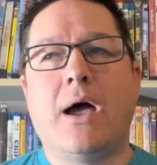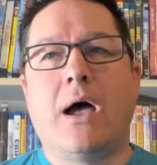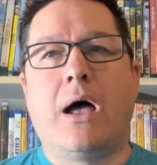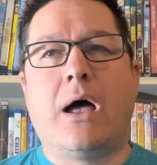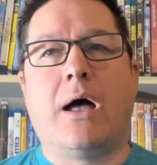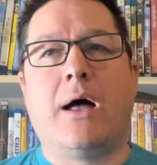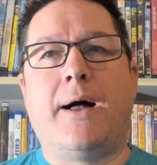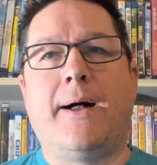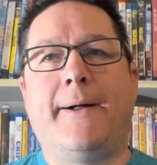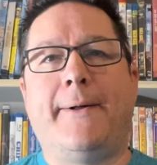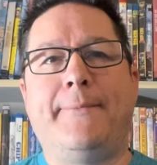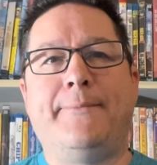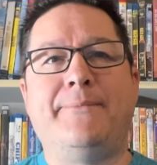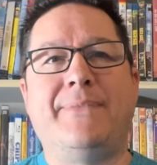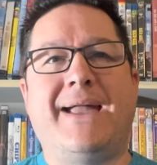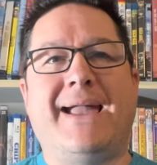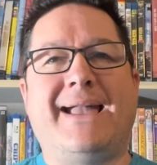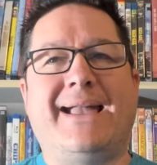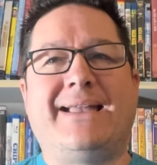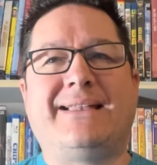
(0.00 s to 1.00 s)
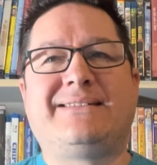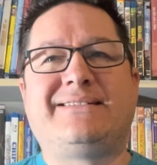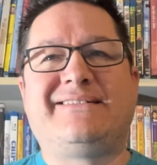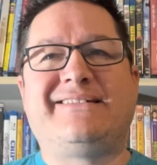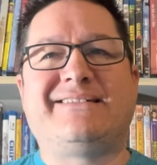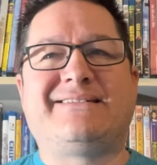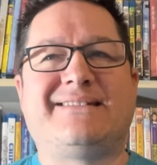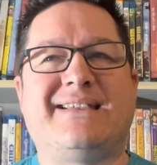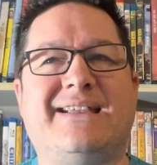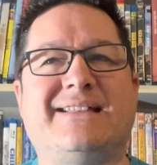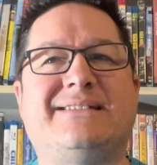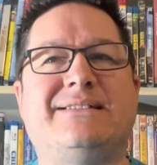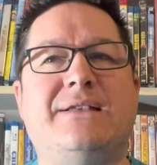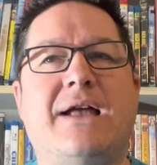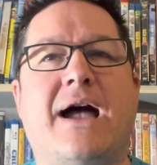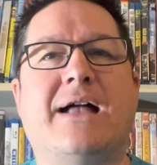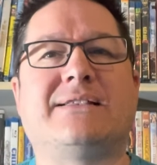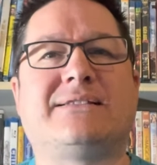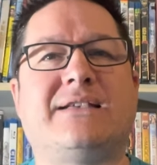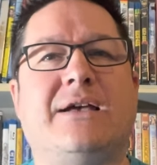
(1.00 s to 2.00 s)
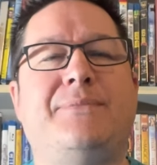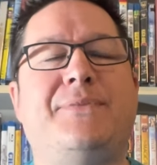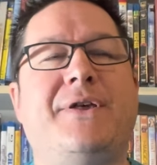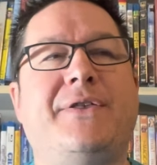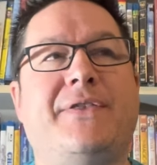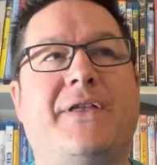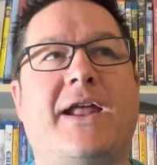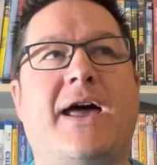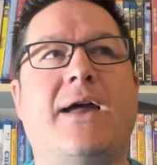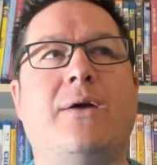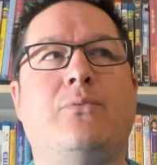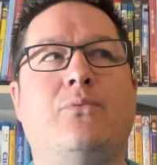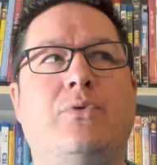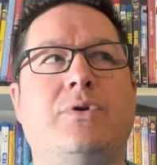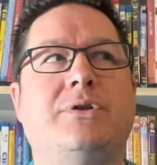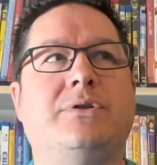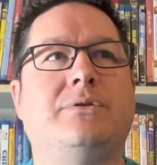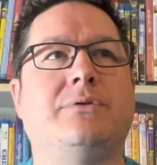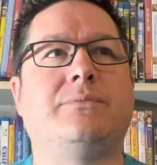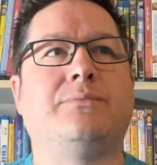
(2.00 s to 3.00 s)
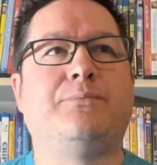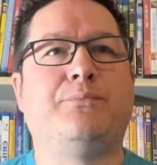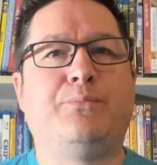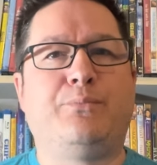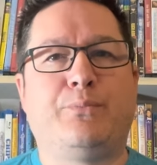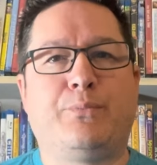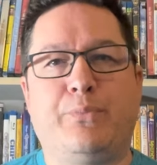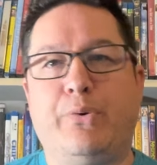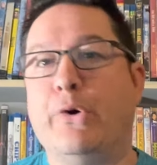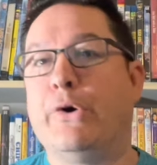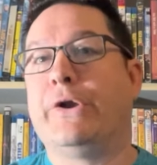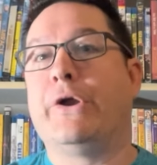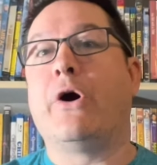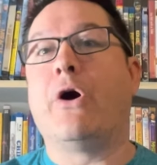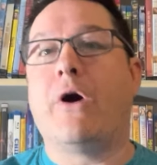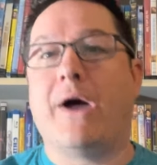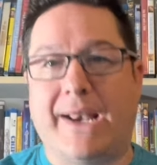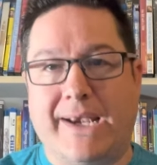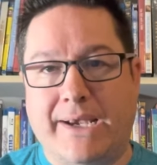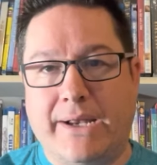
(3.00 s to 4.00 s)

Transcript: Um, it, it's just it's not something that I would put on.